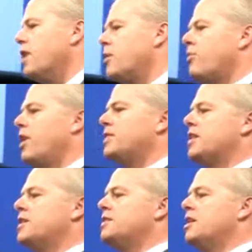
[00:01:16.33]
of the enterprise
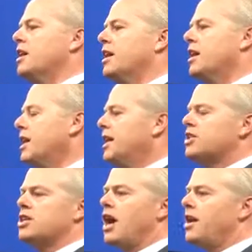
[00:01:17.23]
IT.
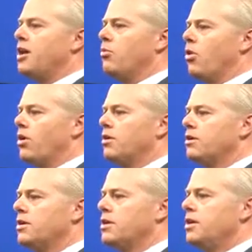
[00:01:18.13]
It's not anymore.
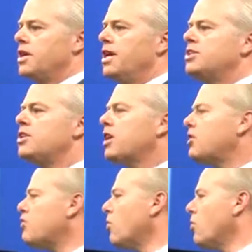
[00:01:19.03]
It's in the
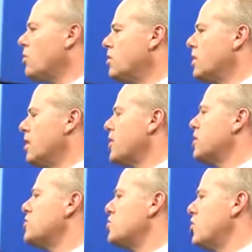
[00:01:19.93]
control of the
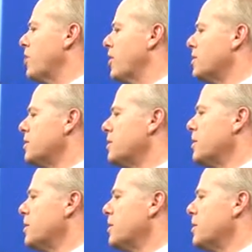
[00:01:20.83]
consumer.